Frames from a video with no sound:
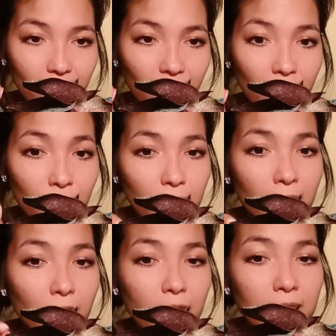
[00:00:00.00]
you
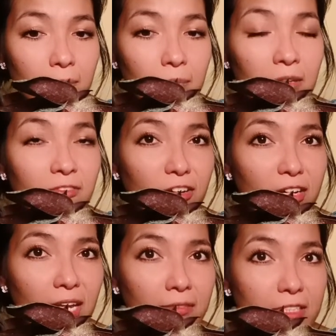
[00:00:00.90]
can grow them in
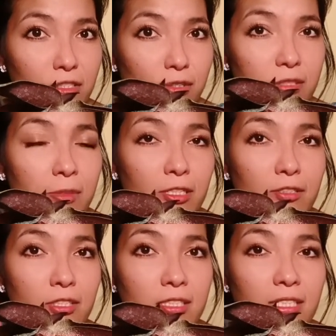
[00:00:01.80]
very heavy soils,
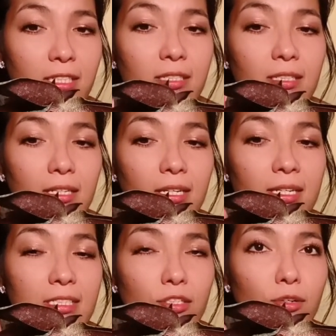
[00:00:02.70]
because still
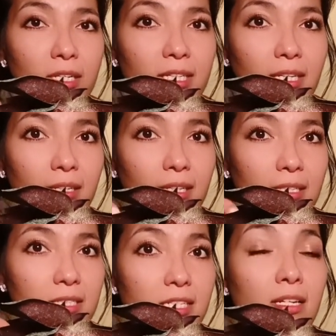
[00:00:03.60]
it's an orchid that
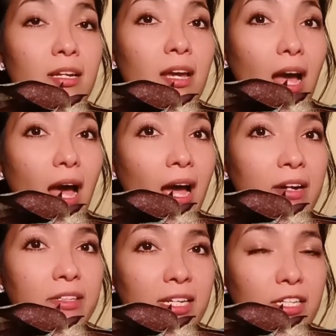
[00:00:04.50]
needs
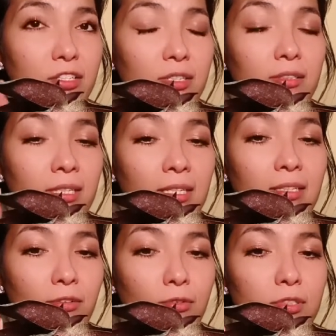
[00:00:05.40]
aeration in
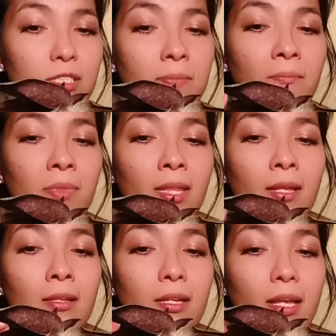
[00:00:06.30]
the roots,
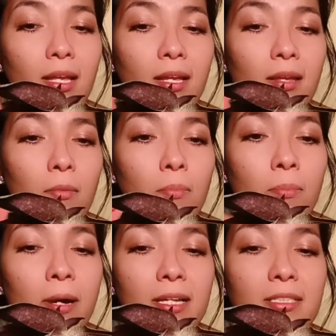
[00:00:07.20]

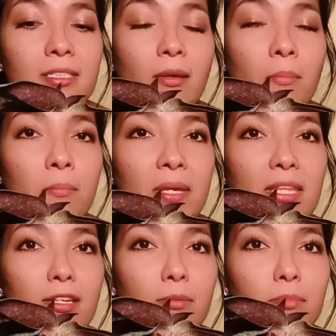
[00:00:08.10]
but
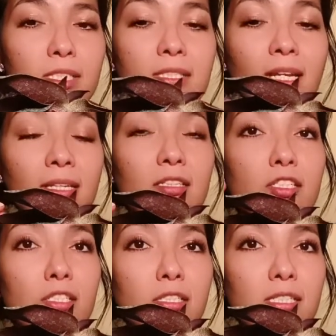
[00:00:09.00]
mediums that
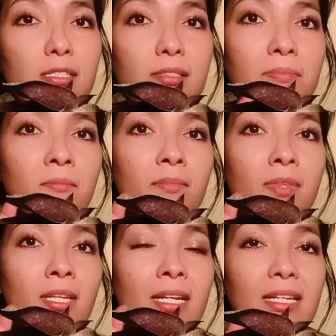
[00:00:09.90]
still
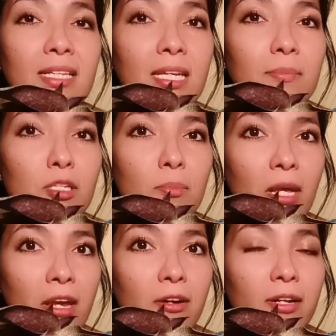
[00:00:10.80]
keep some
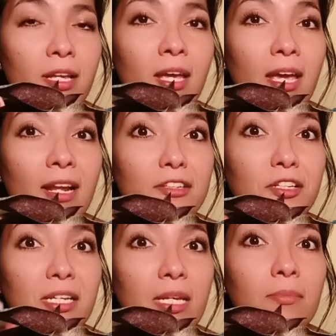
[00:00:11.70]
air and
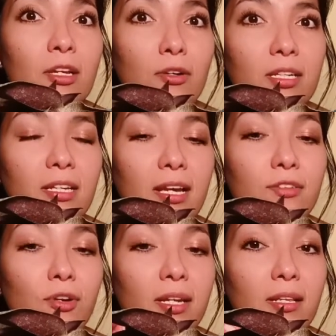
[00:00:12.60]
actually keep the orchid
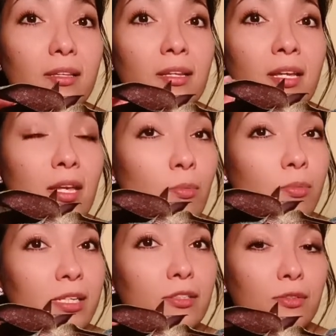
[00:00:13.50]
hydrated
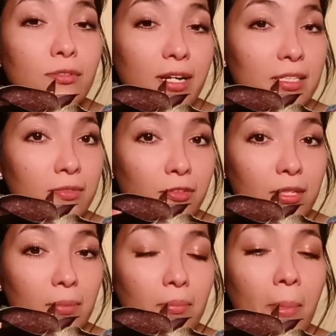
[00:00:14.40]
will do great for them.